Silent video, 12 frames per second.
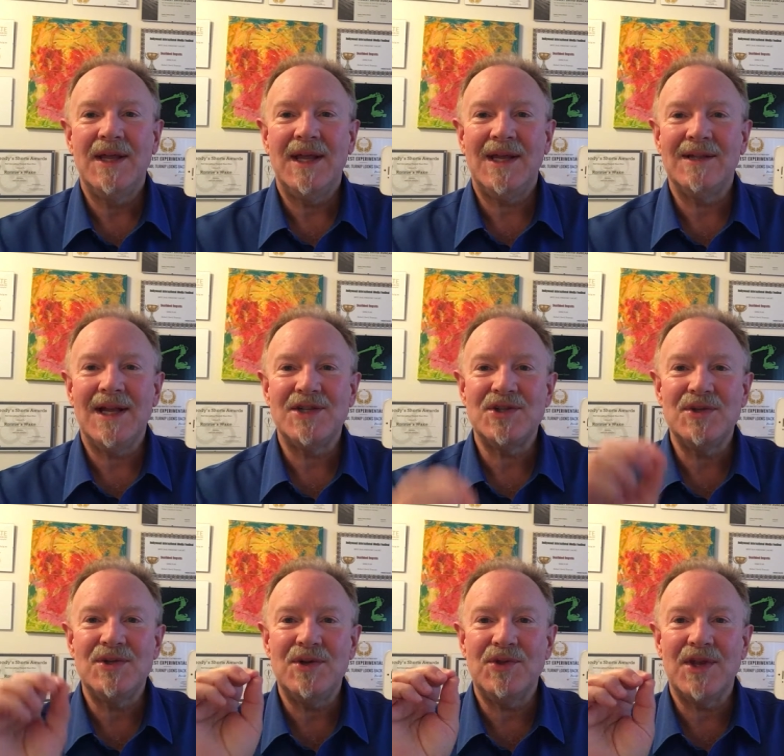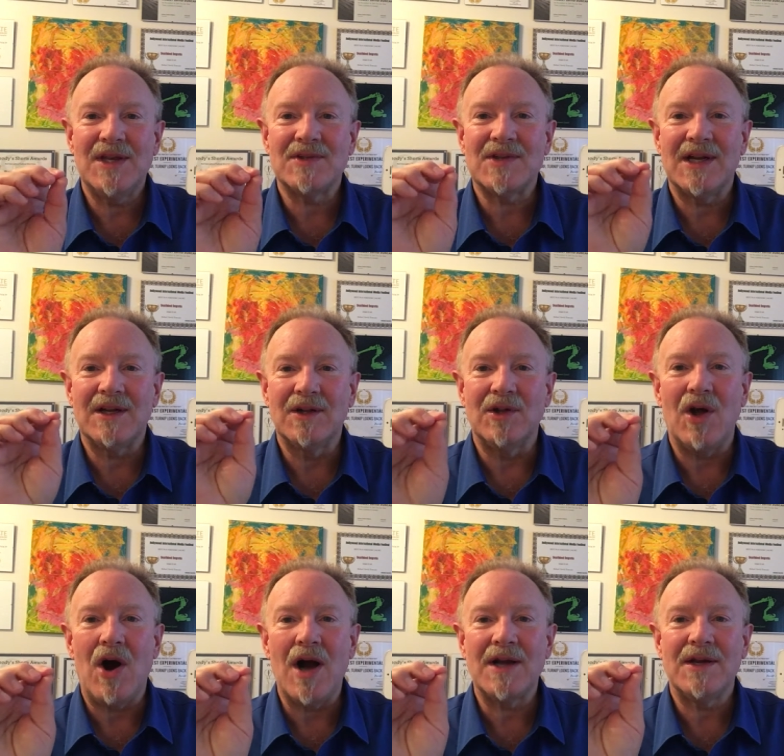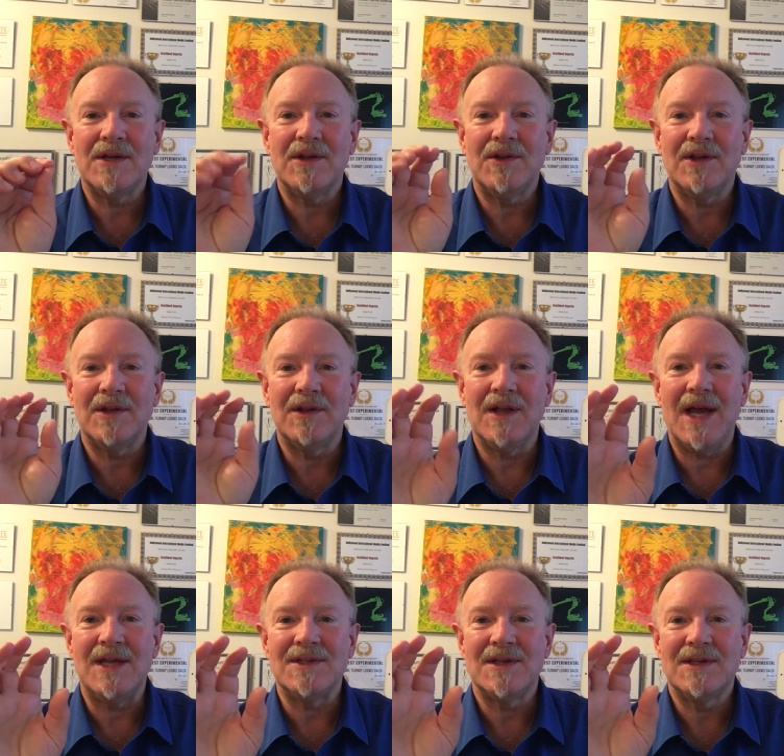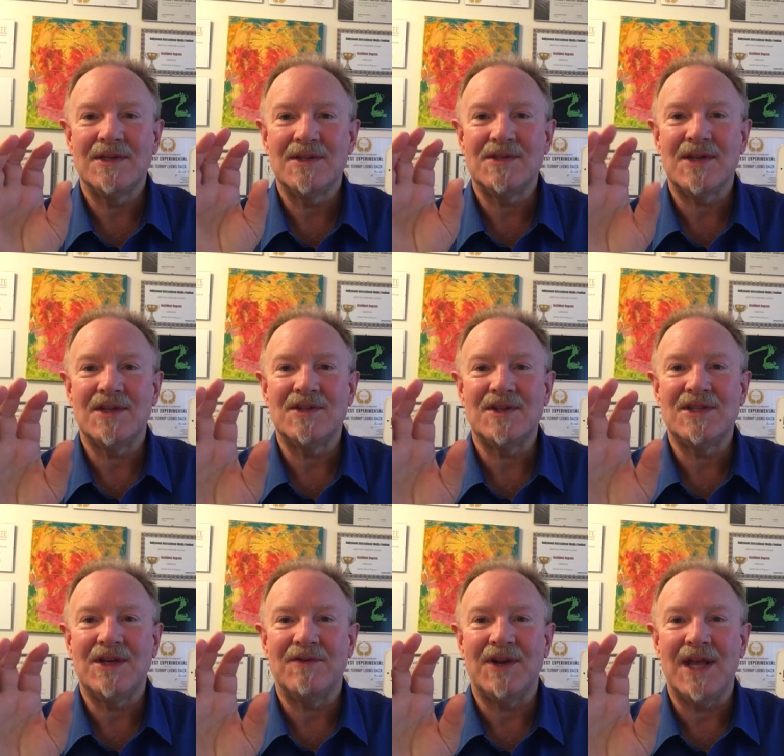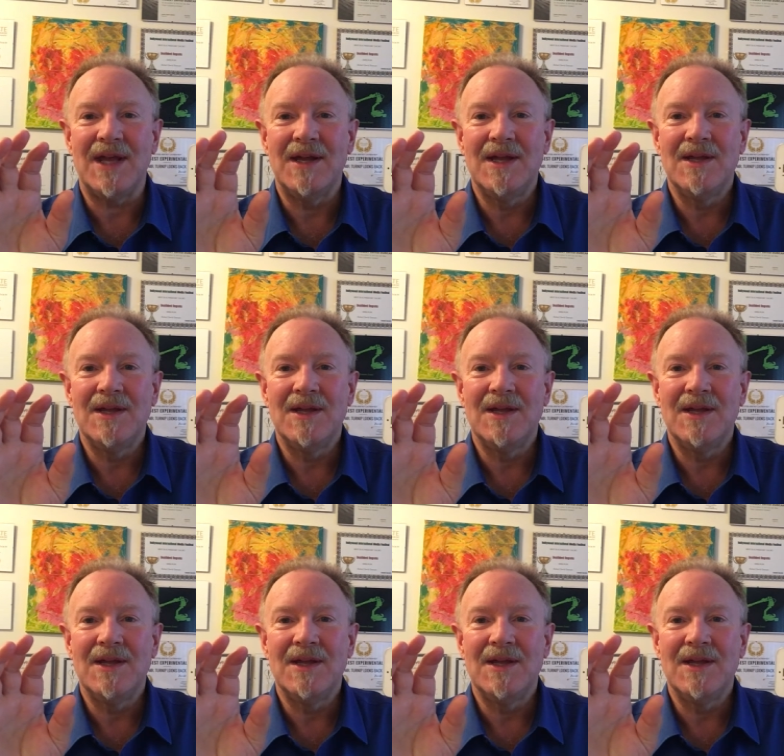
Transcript: it lets you do things like lock the light sensitivity